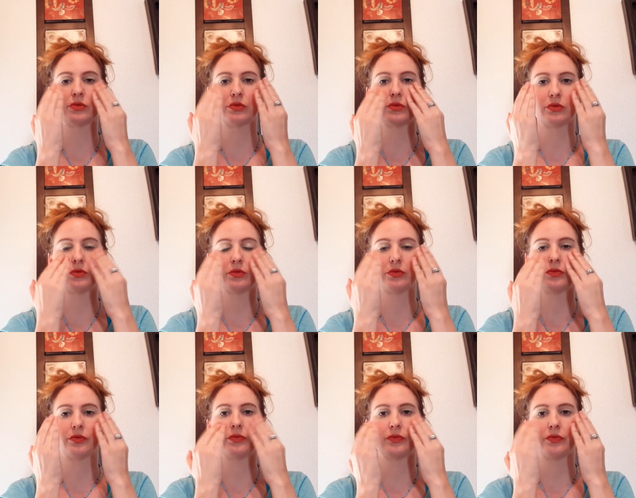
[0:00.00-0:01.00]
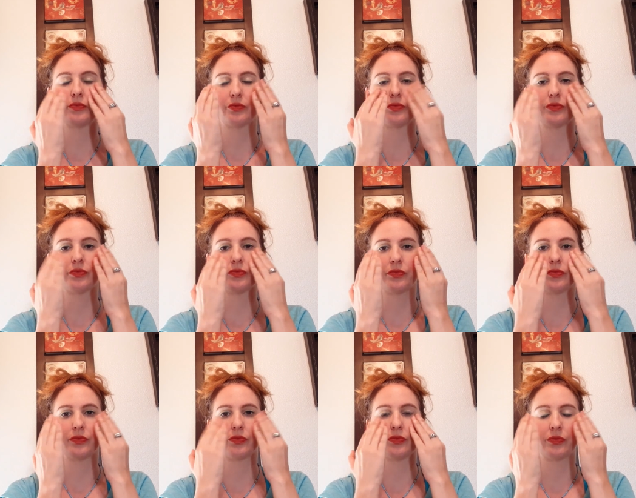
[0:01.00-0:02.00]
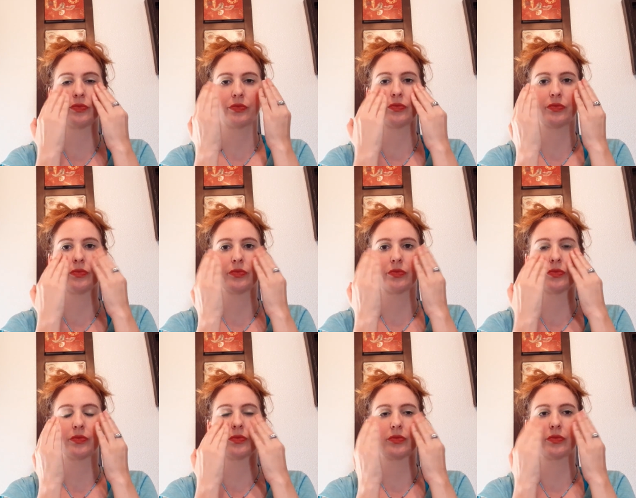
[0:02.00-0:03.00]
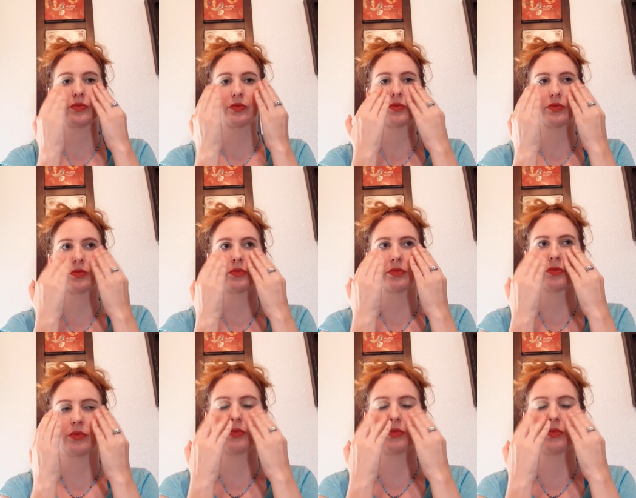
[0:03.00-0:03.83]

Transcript: (silence)